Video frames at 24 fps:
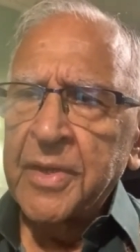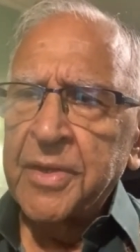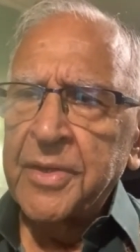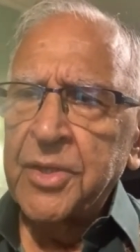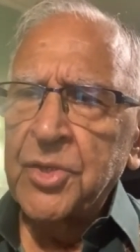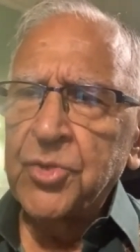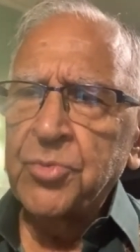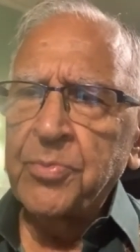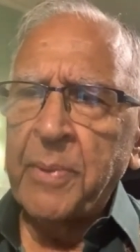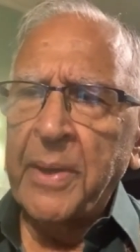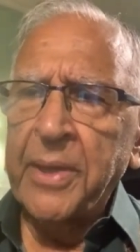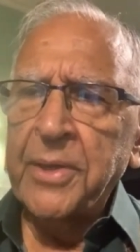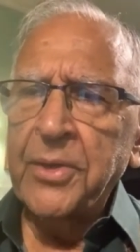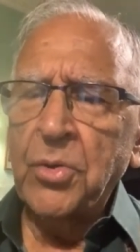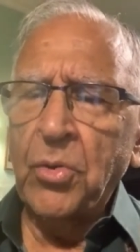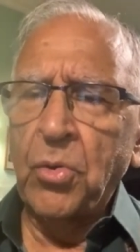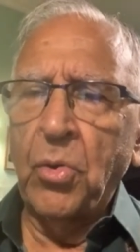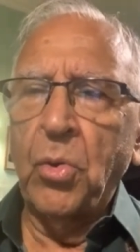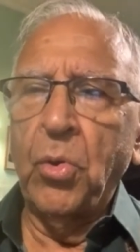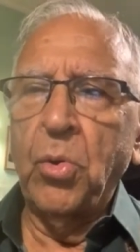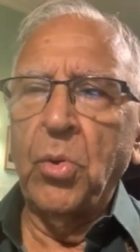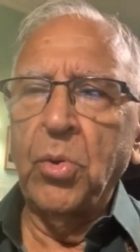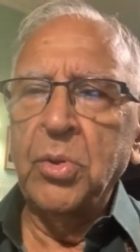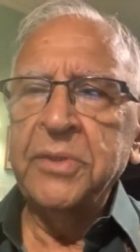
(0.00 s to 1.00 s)
despite
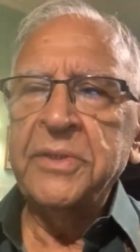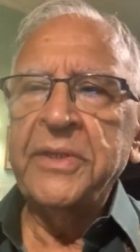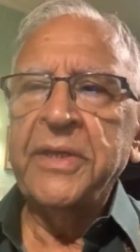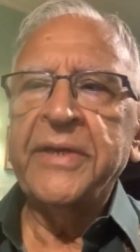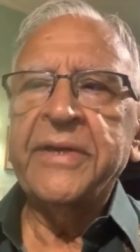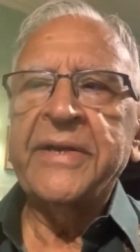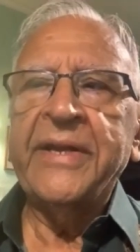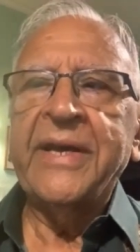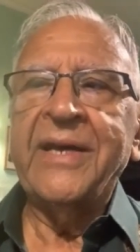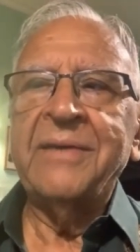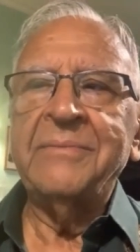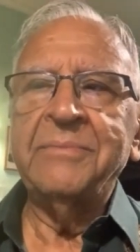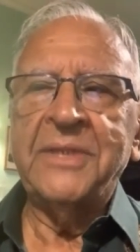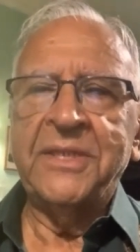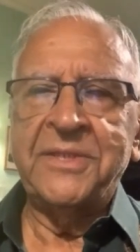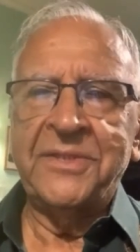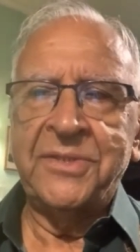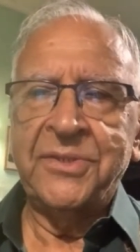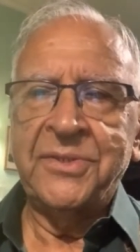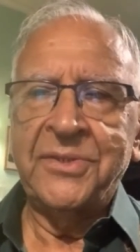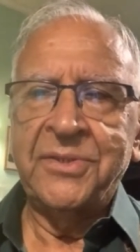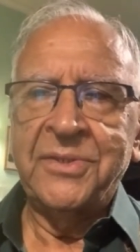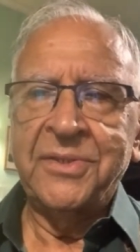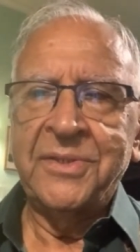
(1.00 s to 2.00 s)
all the
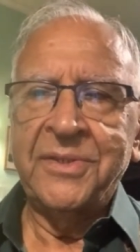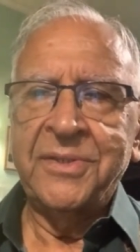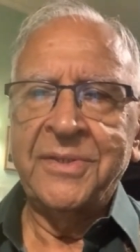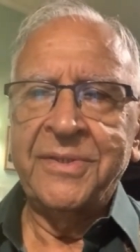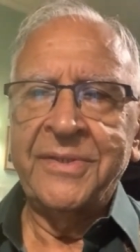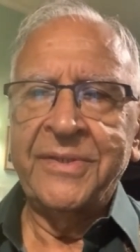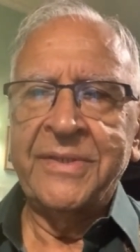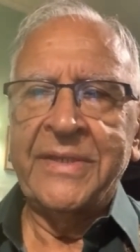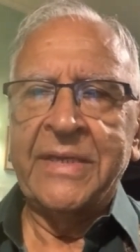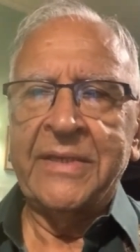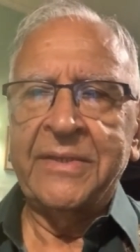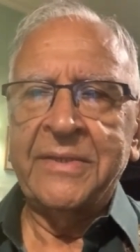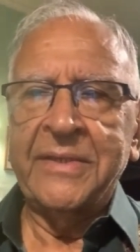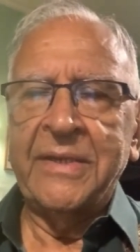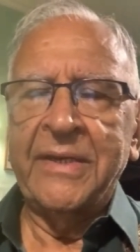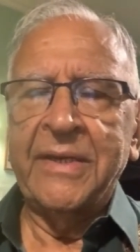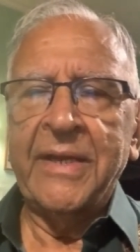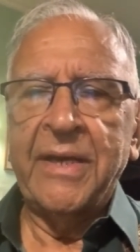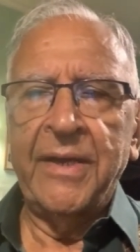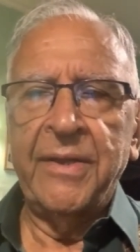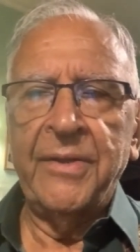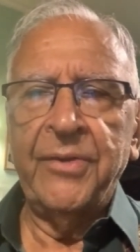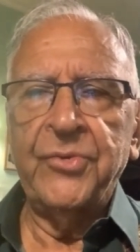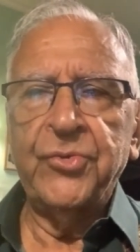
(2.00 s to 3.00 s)
damage that the
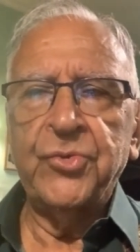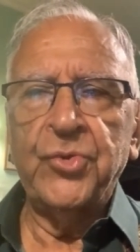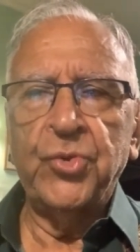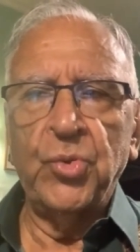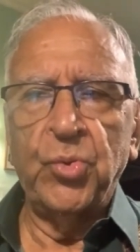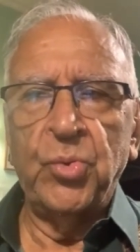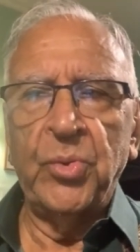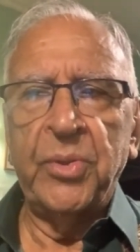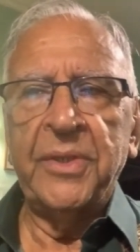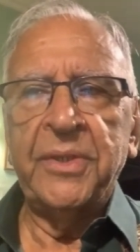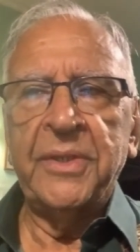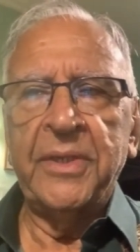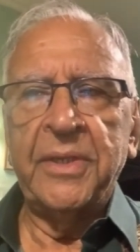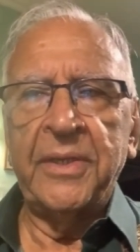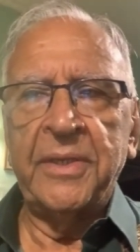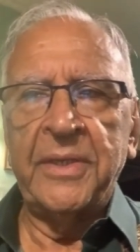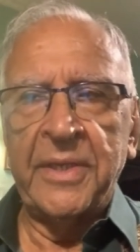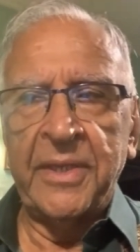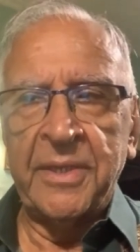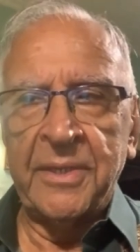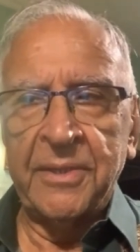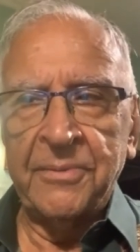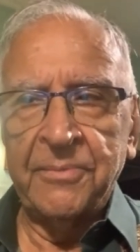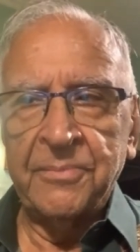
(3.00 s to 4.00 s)
lions do in the
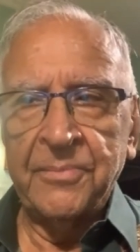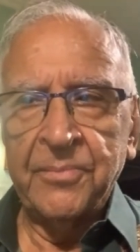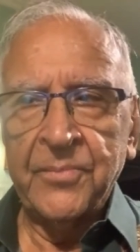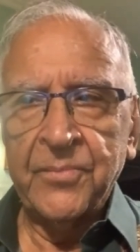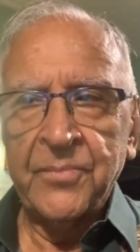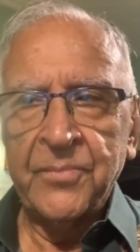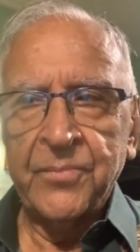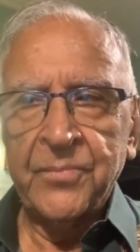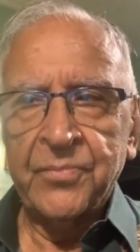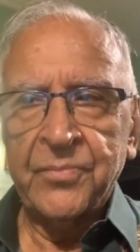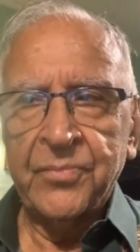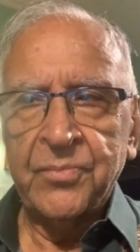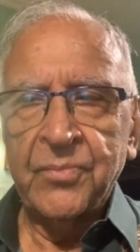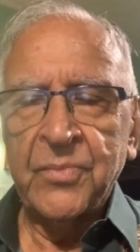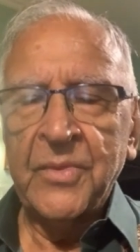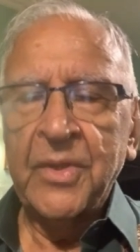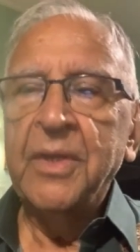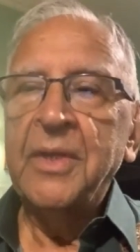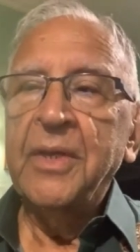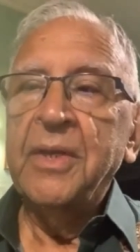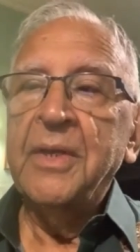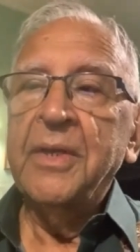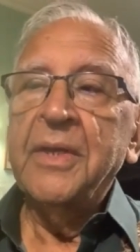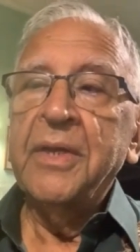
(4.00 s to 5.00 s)
Gir,
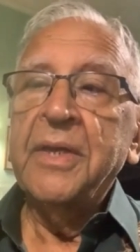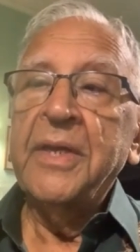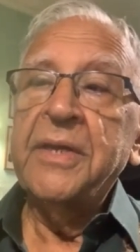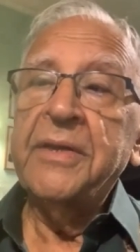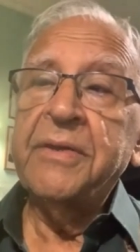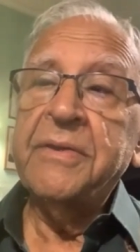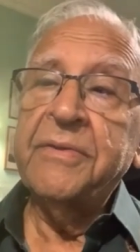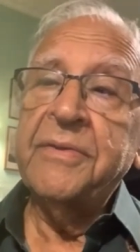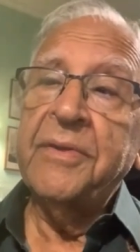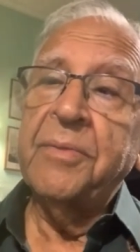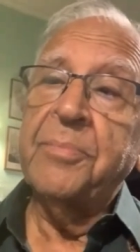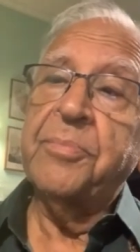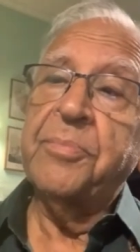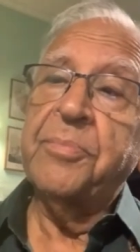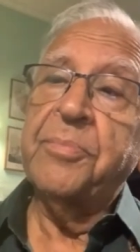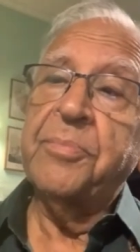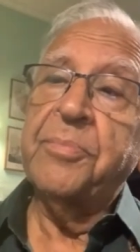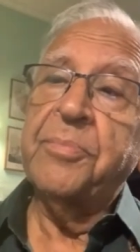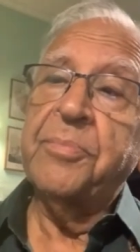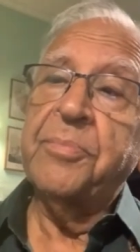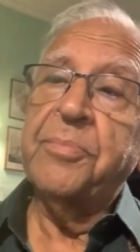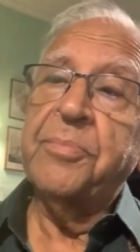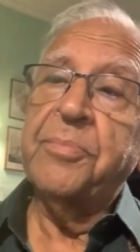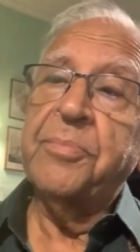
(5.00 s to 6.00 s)
it is the
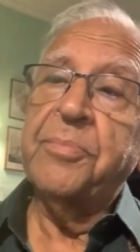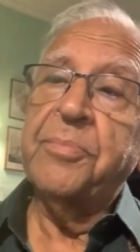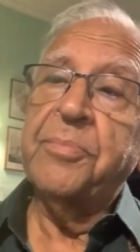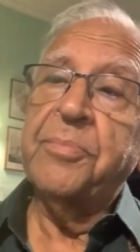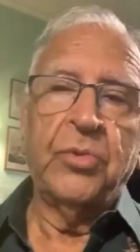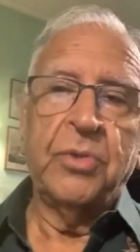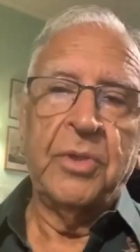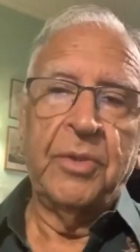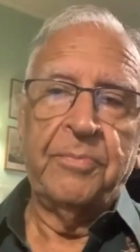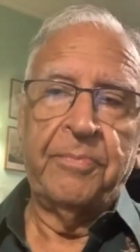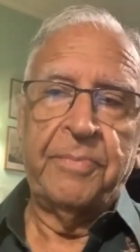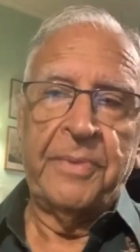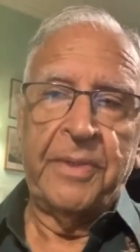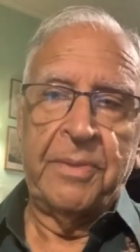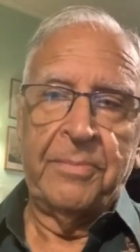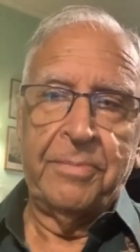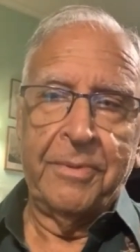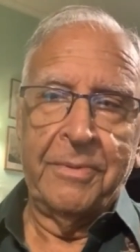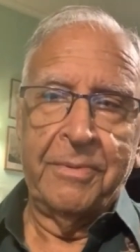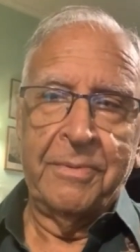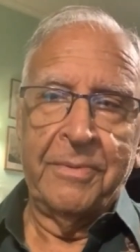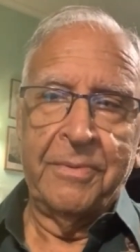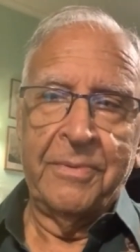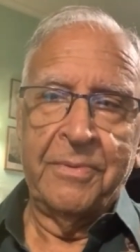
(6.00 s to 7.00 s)
pride of the local
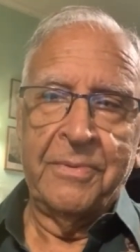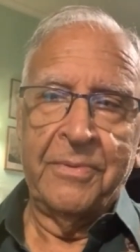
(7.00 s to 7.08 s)
people.